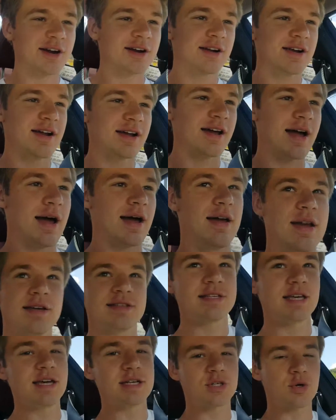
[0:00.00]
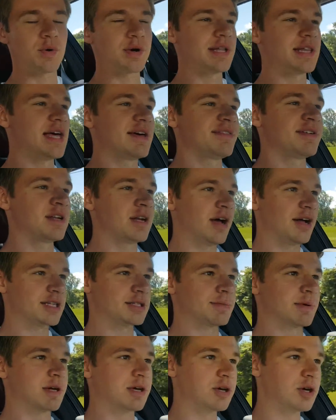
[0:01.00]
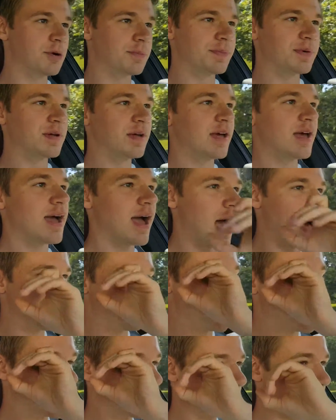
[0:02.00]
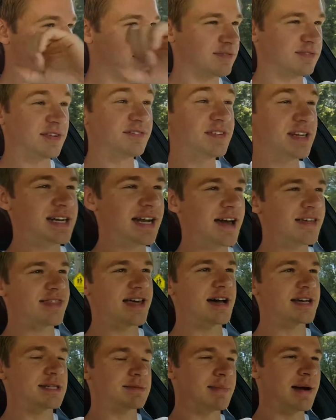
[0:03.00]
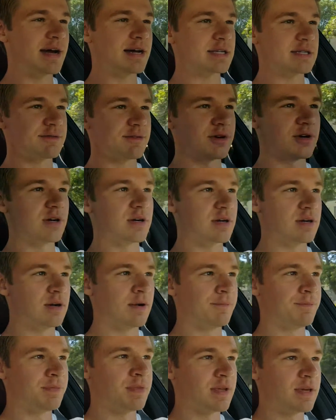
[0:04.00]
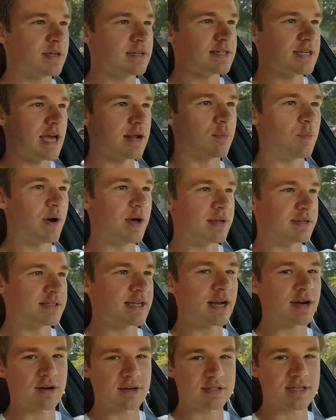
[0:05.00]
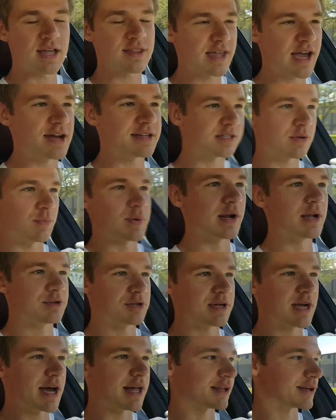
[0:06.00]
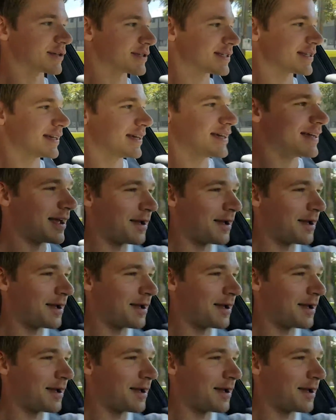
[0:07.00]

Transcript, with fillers: car is a 2011 Altima Coupe. I bought it with 59,000 miles for 10 dollars,